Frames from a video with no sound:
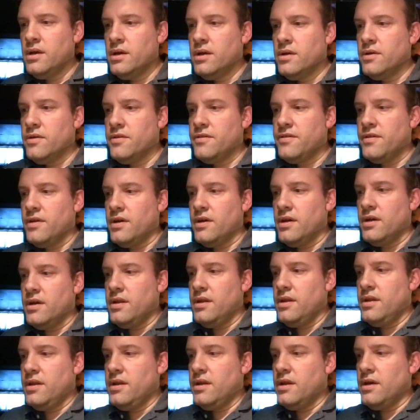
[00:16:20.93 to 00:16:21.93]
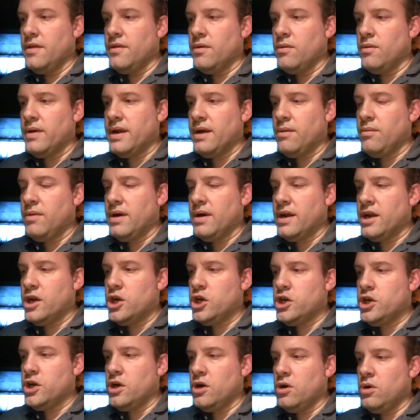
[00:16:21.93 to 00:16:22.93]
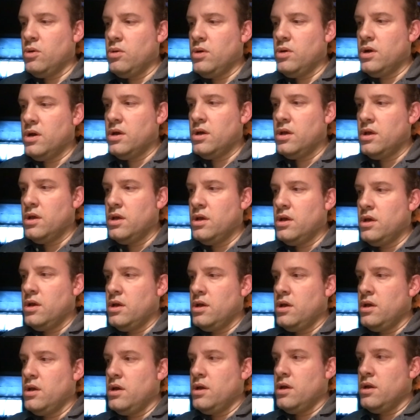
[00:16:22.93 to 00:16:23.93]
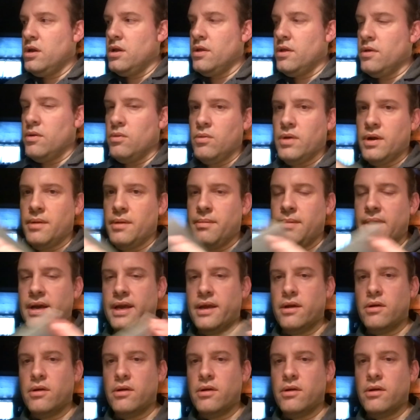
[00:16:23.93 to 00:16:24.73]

there's uh, another one I want to show. Another one of my